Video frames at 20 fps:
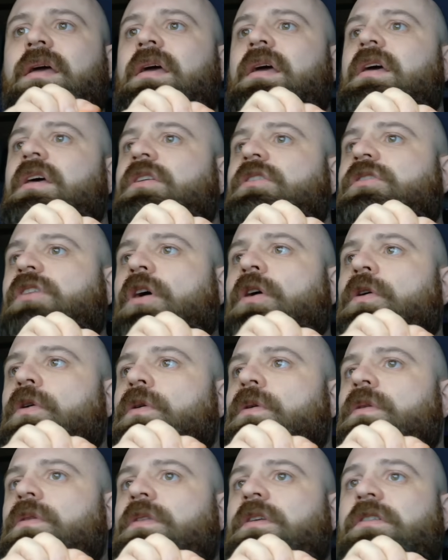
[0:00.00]
so
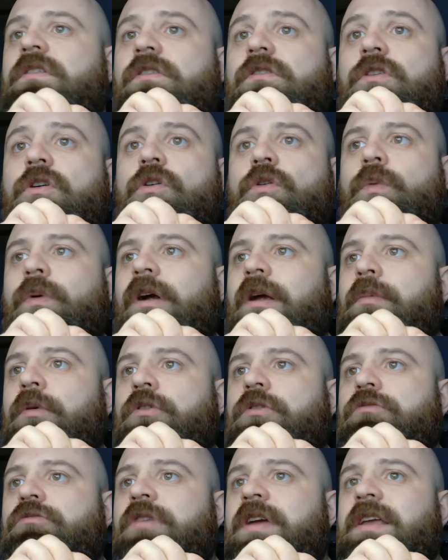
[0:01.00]
this is good. We're able
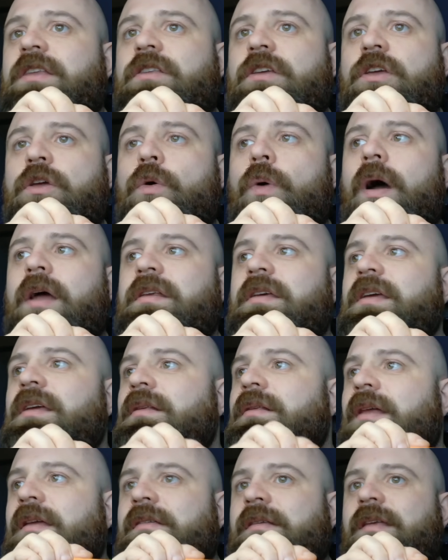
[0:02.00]
to read the UID.
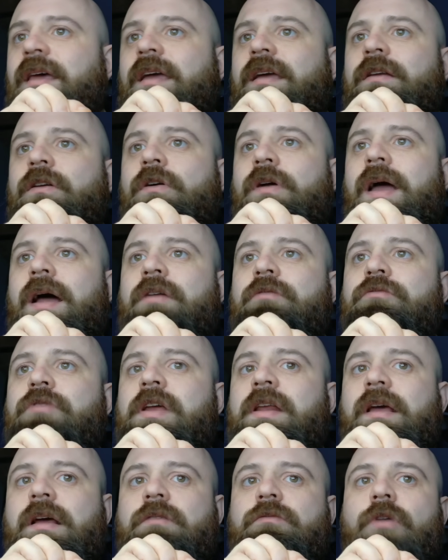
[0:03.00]
Let's take a look at
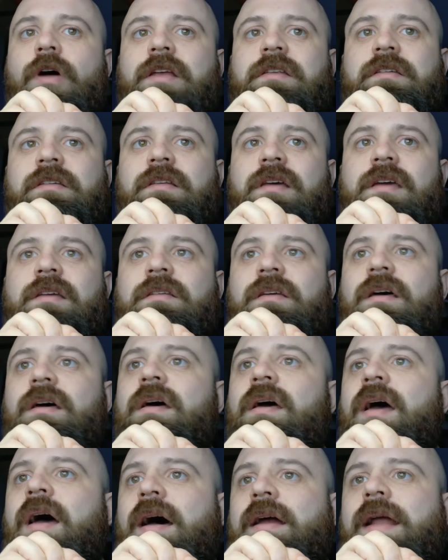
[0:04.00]
reading and writing data.
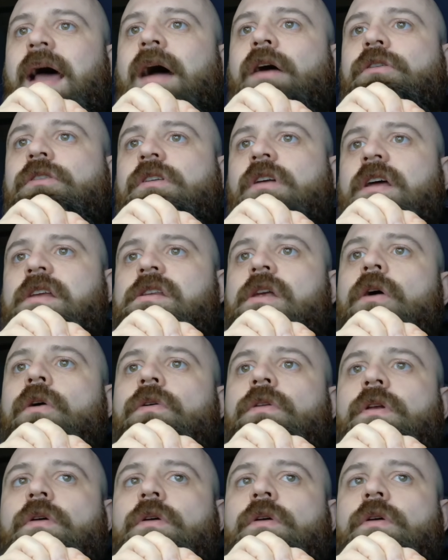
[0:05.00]
And how did I know that it